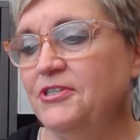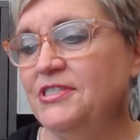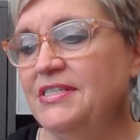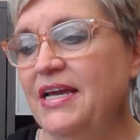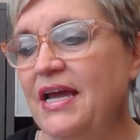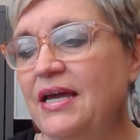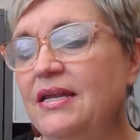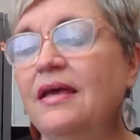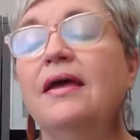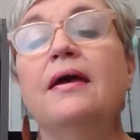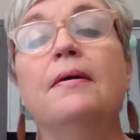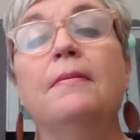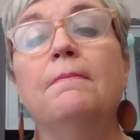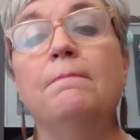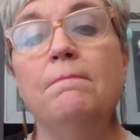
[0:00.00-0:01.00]
said.
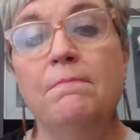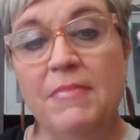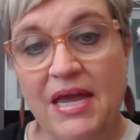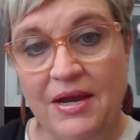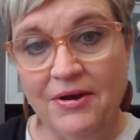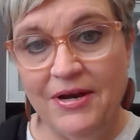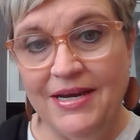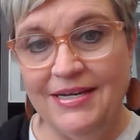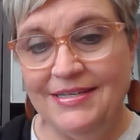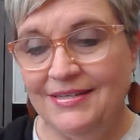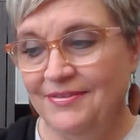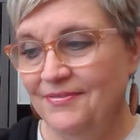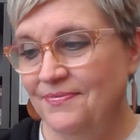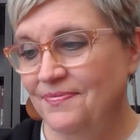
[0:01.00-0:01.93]
Married.